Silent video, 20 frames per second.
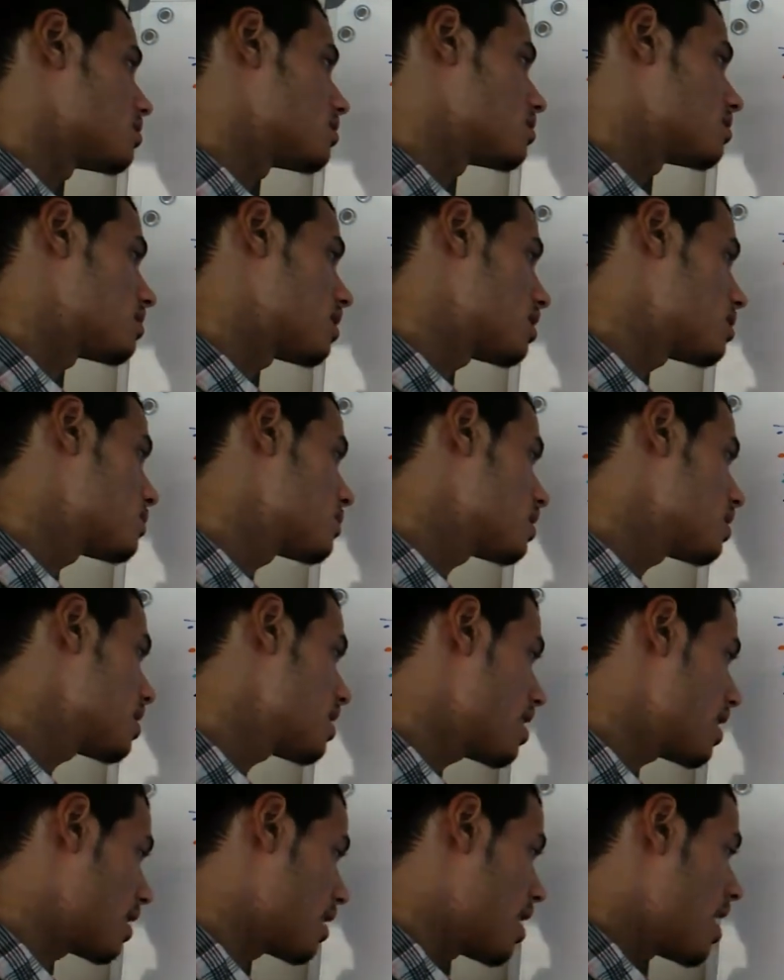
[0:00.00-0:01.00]
Send them the
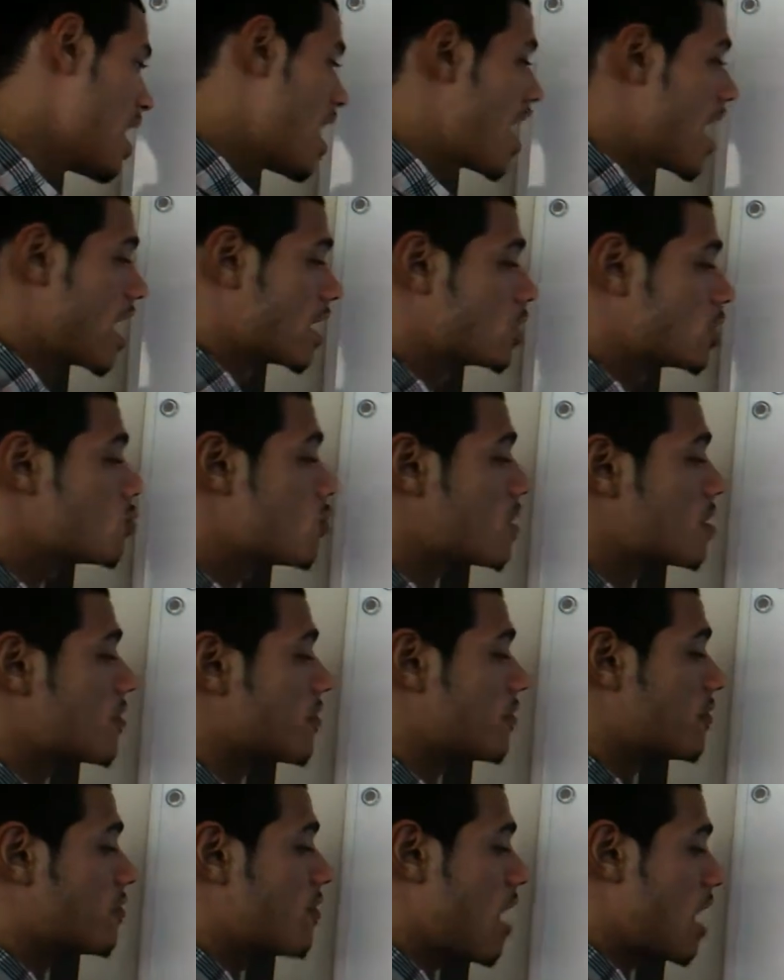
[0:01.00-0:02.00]
link, and you want to
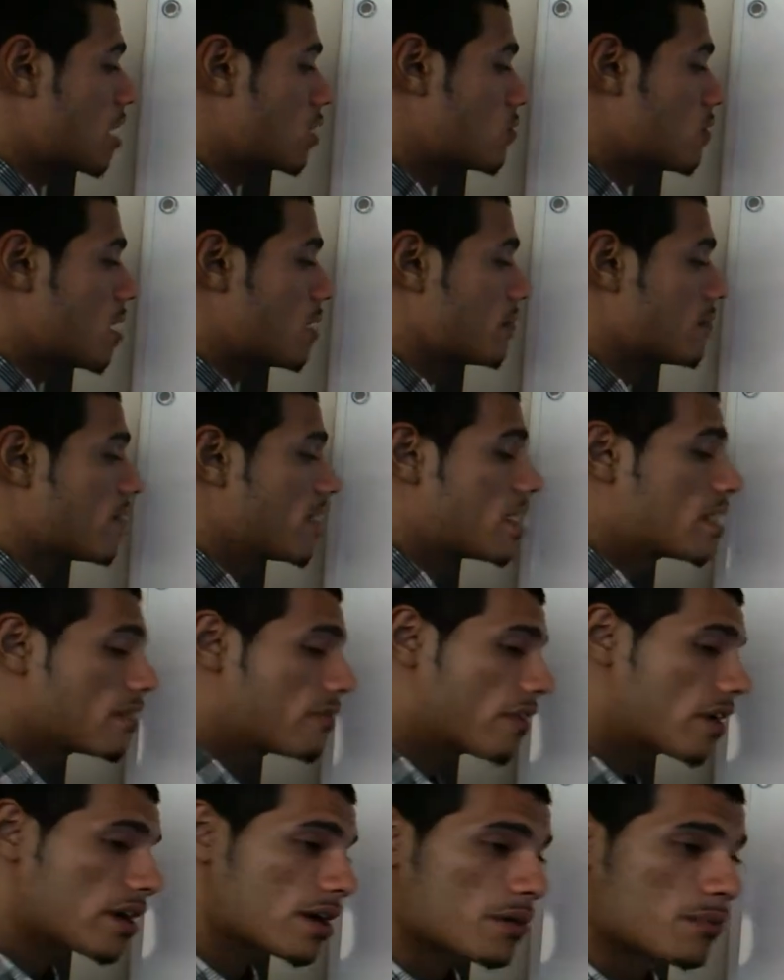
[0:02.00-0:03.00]
follow up. Very
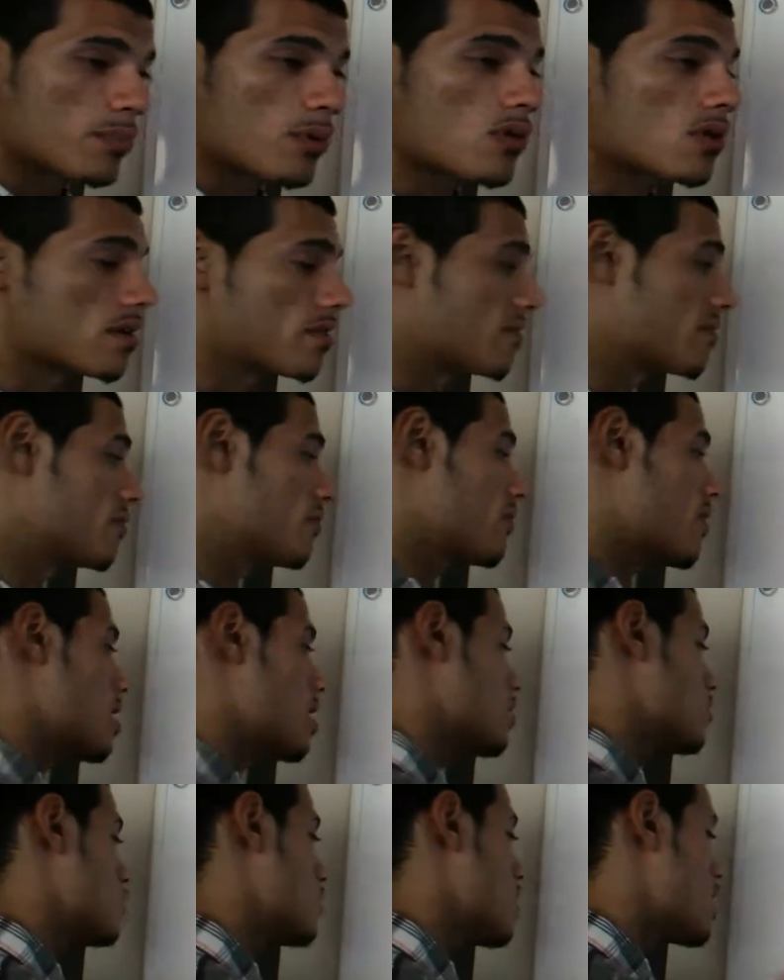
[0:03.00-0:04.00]
important.
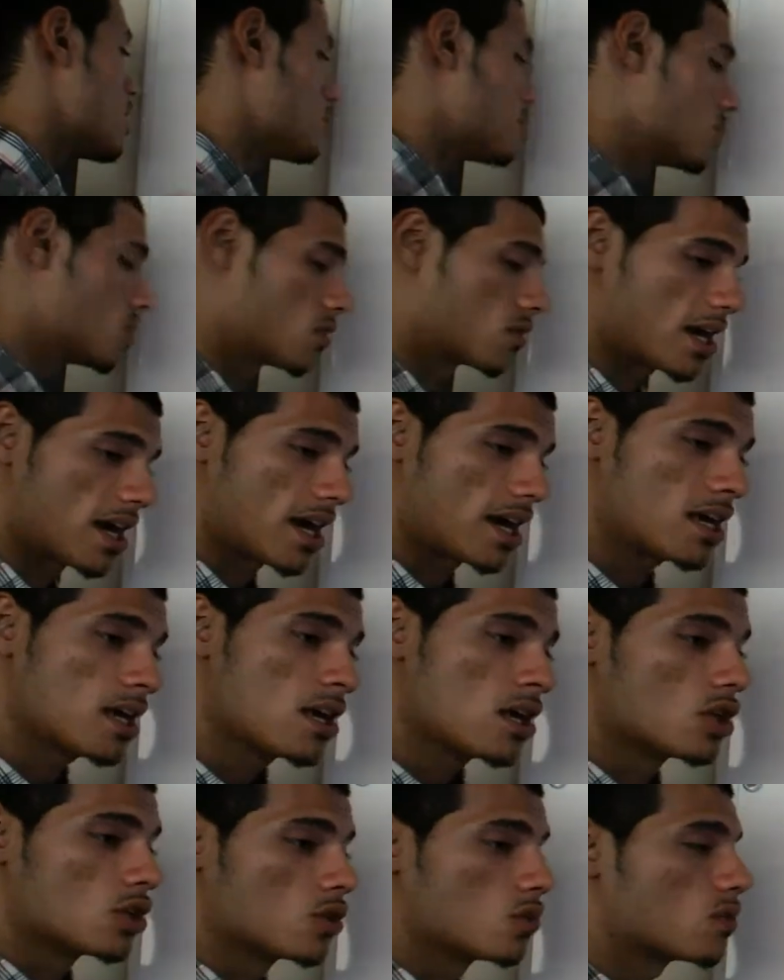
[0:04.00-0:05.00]
Follow up. Okay,
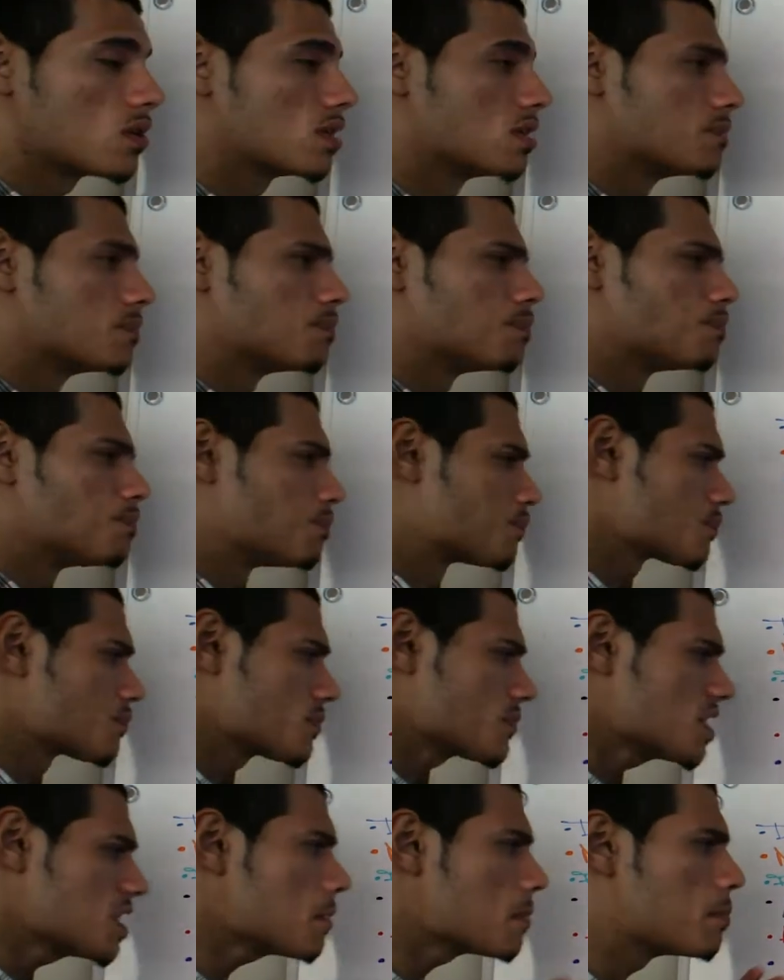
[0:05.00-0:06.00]
you want to
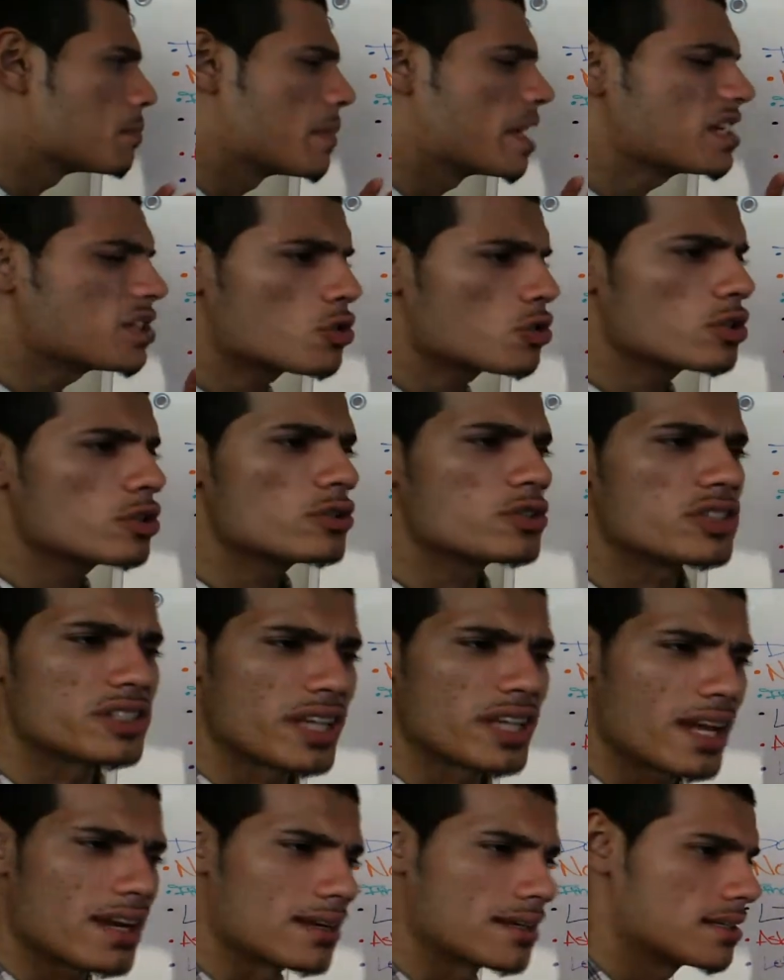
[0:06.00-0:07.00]
make sure you
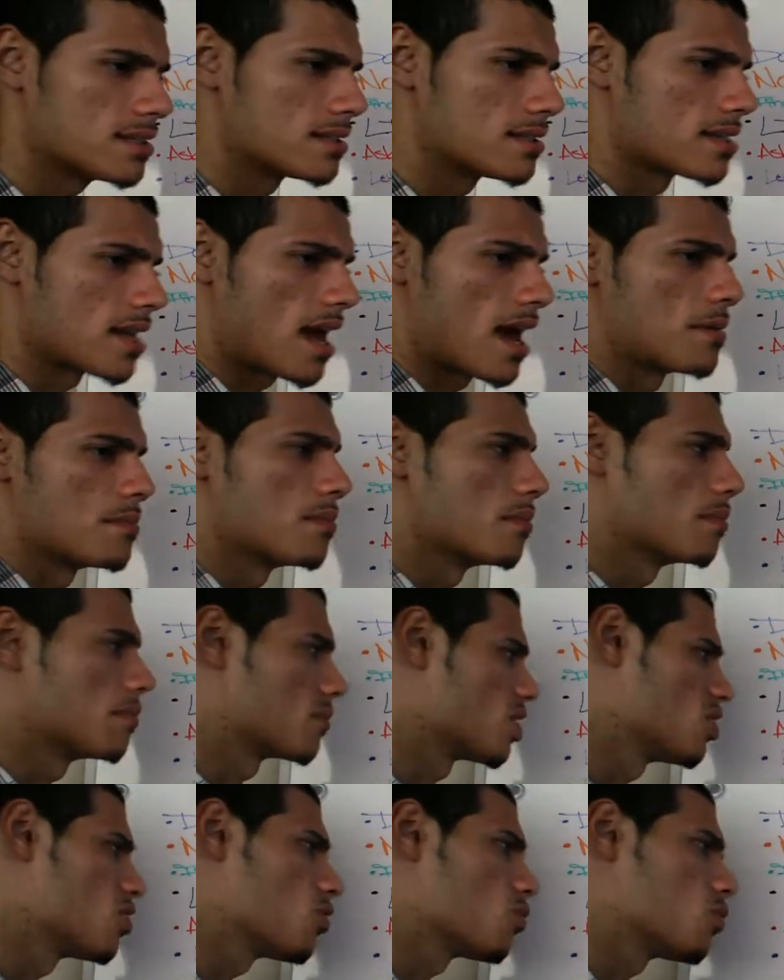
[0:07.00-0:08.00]
set a good time.
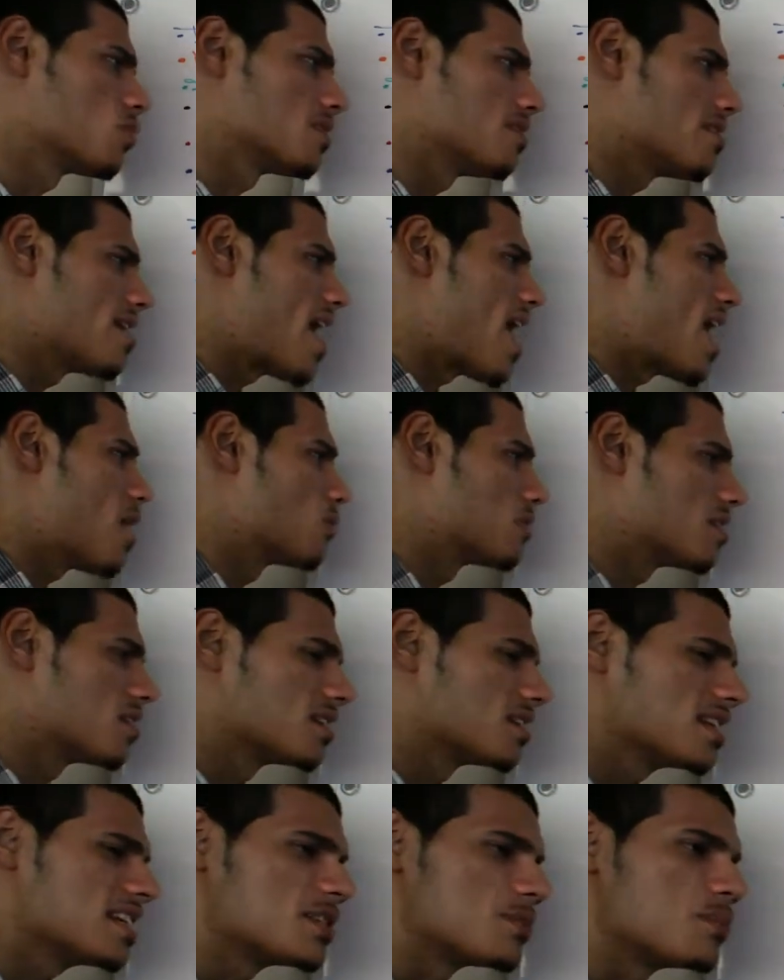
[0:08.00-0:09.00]
When they're
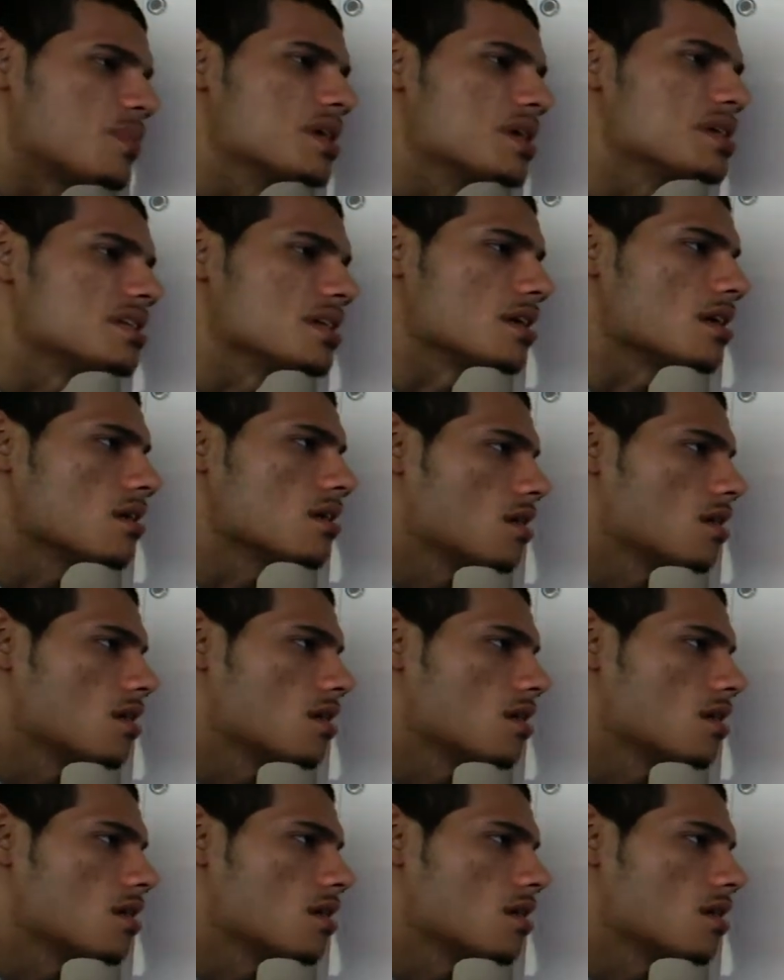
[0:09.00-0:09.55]
least busy.